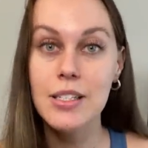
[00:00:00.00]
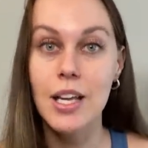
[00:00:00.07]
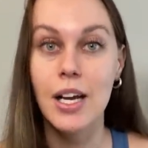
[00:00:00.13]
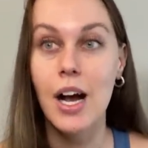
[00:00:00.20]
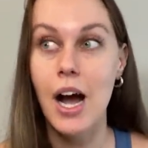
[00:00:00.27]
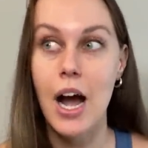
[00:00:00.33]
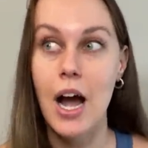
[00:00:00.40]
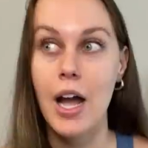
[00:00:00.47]

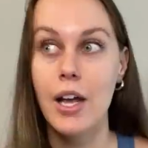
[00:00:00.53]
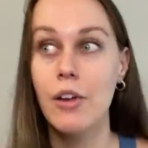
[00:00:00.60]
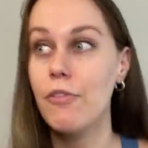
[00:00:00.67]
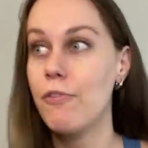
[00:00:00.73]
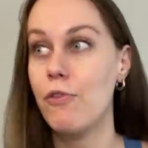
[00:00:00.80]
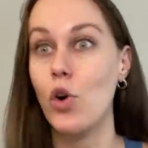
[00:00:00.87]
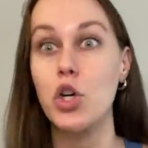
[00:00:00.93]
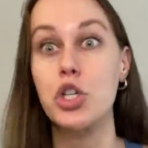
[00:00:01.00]
Like, I
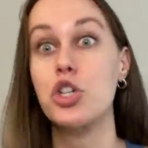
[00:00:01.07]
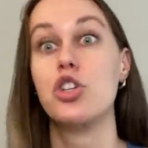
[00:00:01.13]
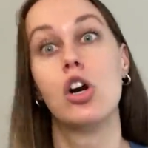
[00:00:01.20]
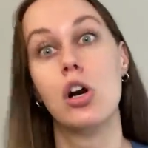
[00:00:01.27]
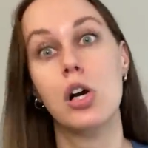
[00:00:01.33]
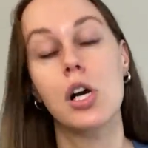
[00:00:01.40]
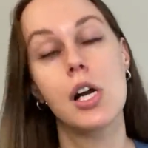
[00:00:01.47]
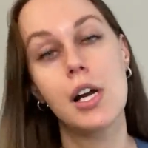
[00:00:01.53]
for
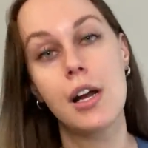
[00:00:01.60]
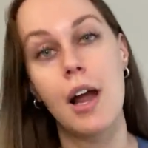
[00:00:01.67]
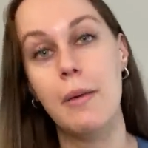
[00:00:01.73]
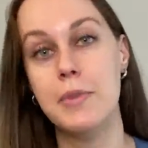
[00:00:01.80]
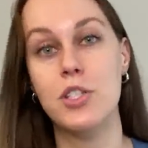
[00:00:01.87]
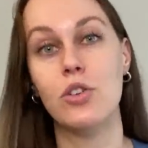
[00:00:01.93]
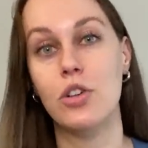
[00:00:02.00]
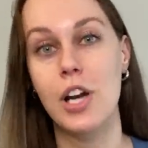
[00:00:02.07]
sure
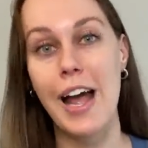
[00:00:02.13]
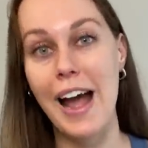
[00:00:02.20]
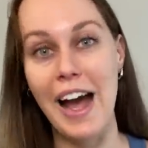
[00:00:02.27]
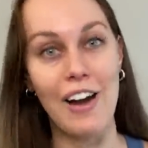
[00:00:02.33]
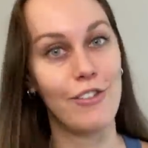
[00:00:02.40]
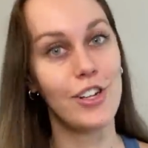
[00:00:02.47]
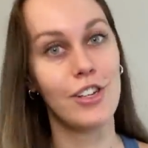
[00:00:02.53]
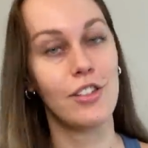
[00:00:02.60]
am still gonna
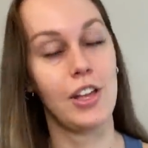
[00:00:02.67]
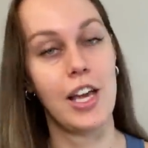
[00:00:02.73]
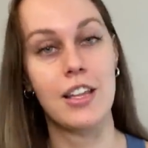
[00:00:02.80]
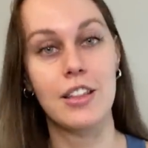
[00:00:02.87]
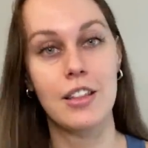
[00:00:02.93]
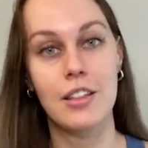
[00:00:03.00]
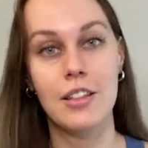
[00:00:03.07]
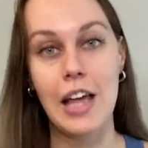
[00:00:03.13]
have it.
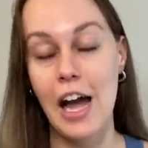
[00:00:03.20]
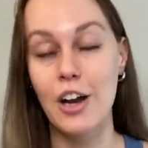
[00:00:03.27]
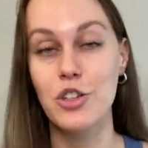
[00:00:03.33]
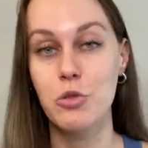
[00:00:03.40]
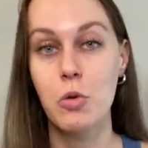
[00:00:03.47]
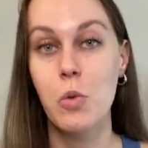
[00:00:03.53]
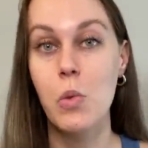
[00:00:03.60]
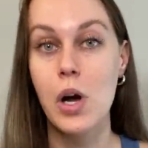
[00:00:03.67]
Like, the
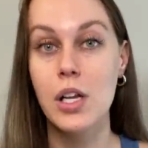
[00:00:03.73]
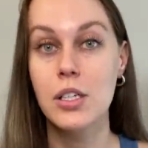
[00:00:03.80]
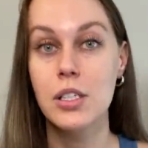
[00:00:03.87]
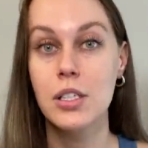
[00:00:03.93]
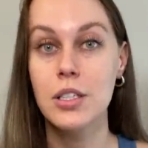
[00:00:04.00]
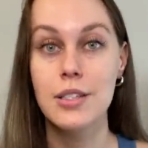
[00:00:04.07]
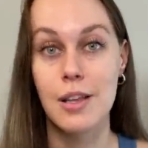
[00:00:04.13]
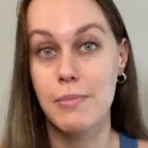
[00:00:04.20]
actual one
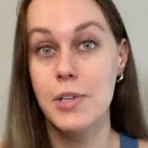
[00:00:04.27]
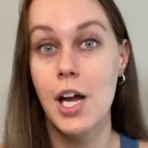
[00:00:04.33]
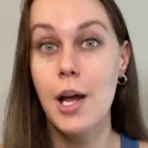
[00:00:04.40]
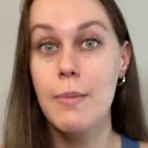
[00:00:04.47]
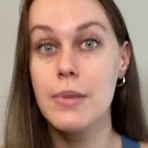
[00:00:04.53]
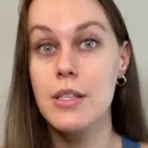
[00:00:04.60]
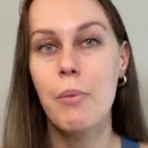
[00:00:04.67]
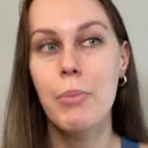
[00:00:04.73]
sometimes.